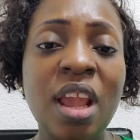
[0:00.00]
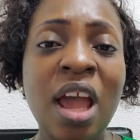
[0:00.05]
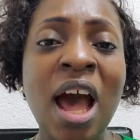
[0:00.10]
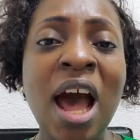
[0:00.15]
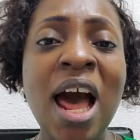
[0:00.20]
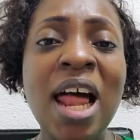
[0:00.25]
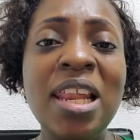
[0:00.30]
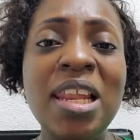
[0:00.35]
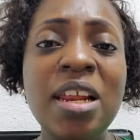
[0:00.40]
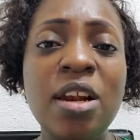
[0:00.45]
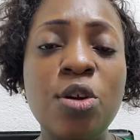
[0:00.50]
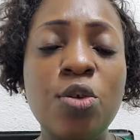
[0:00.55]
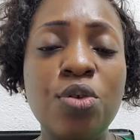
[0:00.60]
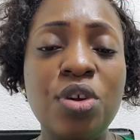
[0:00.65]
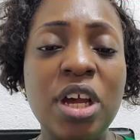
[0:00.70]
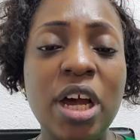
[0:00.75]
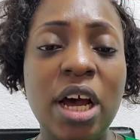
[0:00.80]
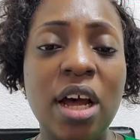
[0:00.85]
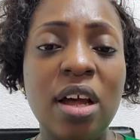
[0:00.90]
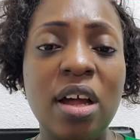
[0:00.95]

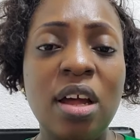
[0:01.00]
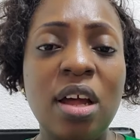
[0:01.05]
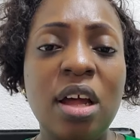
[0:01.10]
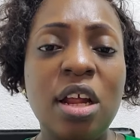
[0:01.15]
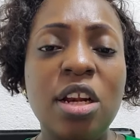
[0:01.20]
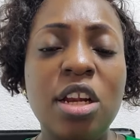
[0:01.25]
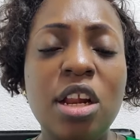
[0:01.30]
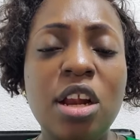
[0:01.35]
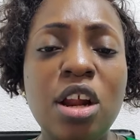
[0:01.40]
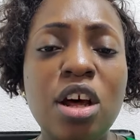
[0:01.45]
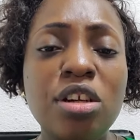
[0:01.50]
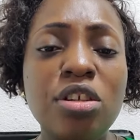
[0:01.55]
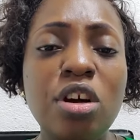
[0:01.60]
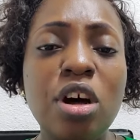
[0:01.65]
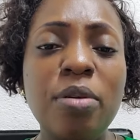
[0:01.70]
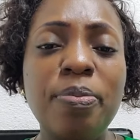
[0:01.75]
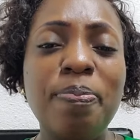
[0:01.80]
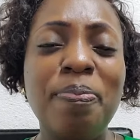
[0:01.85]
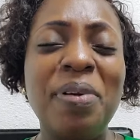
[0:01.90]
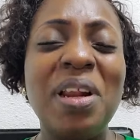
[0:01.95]
Hallelujah. The Lord
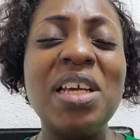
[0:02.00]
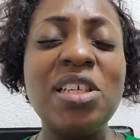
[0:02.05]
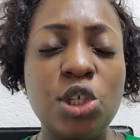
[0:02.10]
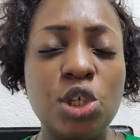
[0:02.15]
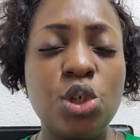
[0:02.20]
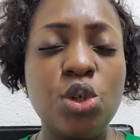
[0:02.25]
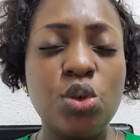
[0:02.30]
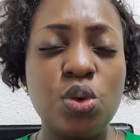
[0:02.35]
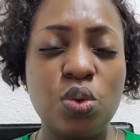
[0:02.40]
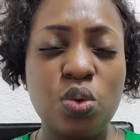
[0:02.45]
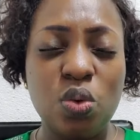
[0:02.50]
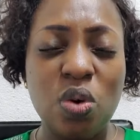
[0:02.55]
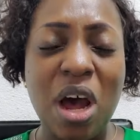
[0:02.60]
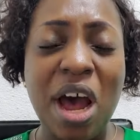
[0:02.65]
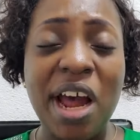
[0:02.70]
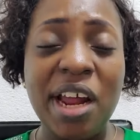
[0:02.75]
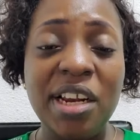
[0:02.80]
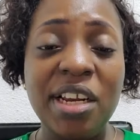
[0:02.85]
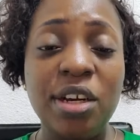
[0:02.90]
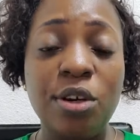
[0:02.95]
God bless you.
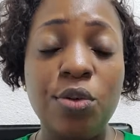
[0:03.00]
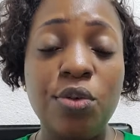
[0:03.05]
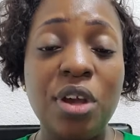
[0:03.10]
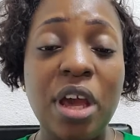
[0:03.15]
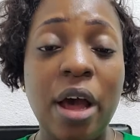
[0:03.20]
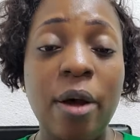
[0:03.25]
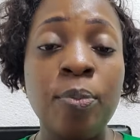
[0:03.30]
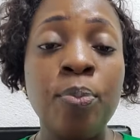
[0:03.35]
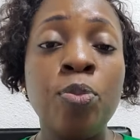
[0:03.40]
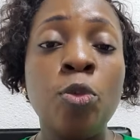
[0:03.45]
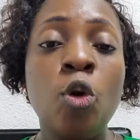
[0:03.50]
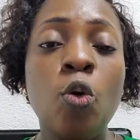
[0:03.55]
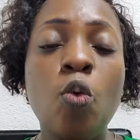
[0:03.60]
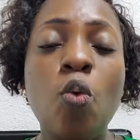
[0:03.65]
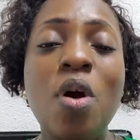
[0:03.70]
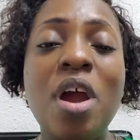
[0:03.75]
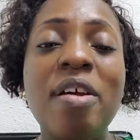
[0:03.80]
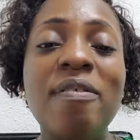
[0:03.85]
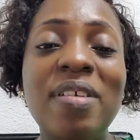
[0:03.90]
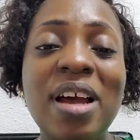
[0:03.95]
Hallelujah.
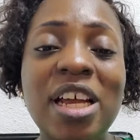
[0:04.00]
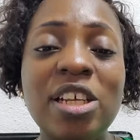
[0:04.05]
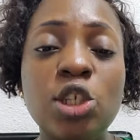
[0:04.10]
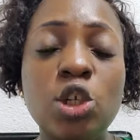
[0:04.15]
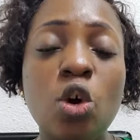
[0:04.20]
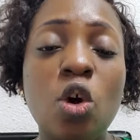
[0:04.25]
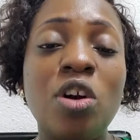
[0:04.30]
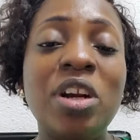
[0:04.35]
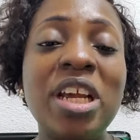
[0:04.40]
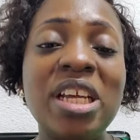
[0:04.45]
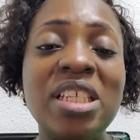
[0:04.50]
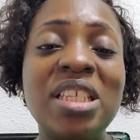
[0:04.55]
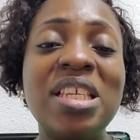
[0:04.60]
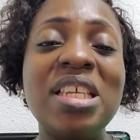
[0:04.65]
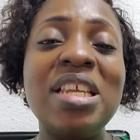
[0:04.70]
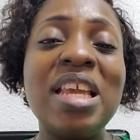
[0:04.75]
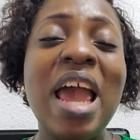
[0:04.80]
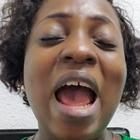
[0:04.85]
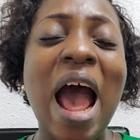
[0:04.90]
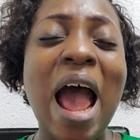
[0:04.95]
Whoever is
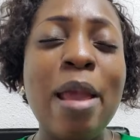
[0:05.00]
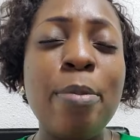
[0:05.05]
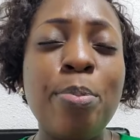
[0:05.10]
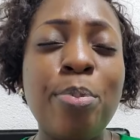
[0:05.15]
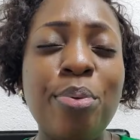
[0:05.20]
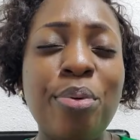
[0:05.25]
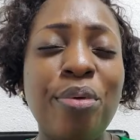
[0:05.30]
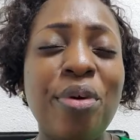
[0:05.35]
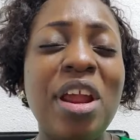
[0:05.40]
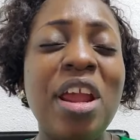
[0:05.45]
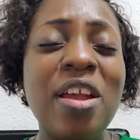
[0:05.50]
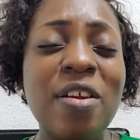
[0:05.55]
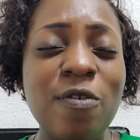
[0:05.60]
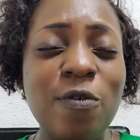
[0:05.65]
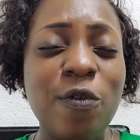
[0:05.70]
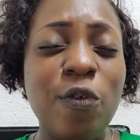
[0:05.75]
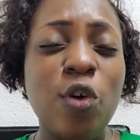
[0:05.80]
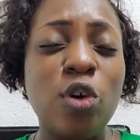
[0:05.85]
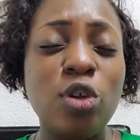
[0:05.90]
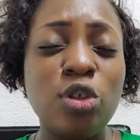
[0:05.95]
connecting here, I pray
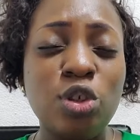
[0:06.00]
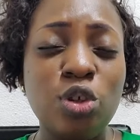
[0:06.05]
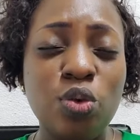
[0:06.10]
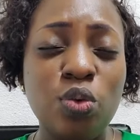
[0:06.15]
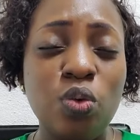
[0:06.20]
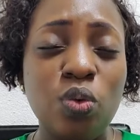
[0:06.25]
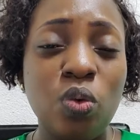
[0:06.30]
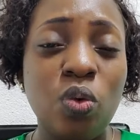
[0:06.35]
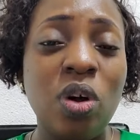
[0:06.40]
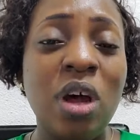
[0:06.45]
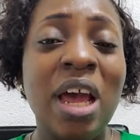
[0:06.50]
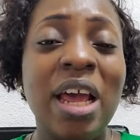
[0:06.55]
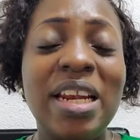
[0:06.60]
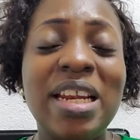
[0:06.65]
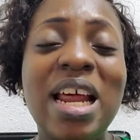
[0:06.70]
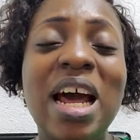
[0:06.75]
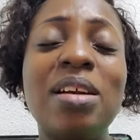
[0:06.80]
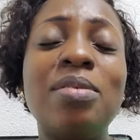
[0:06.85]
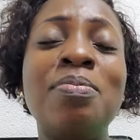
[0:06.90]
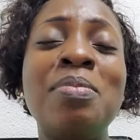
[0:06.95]
for you
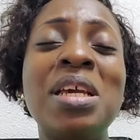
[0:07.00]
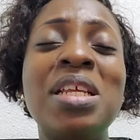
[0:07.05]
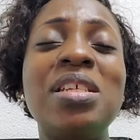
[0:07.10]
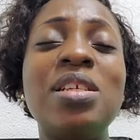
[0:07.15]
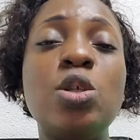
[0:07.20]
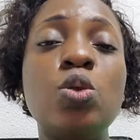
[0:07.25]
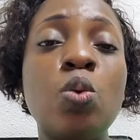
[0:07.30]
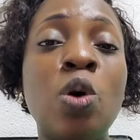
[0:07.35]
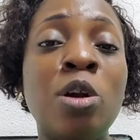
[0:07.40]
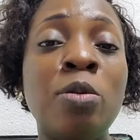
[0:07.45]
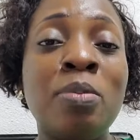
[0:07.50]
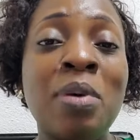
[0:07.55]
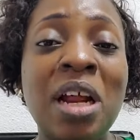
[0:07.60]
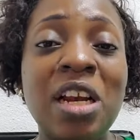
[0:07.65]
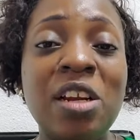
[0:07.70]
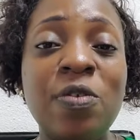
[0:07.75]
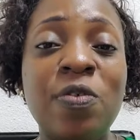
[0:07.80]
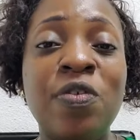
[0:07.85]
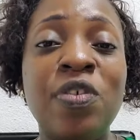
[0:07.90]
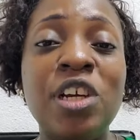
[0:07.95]
that may this one
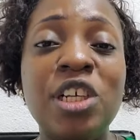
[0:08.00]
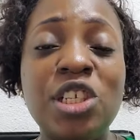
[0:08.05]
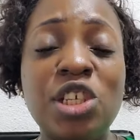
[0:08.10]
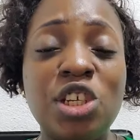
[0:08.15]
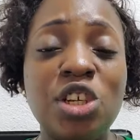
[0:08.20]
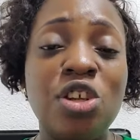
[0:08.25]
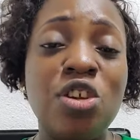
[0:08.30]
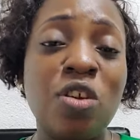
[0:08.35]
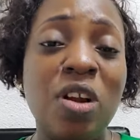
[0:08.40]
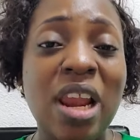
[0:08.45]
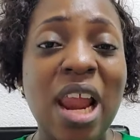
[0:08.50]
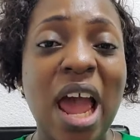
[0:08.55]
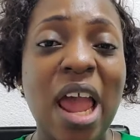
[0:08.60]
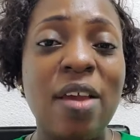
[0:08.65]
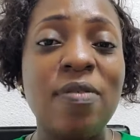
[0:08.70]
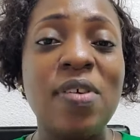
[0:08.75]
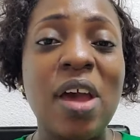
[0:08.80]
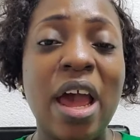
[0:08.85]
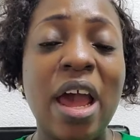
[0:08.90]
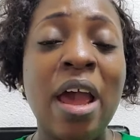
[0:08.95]
manifest in your
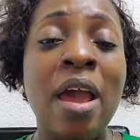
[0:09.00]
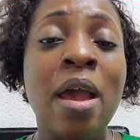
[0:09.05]
life.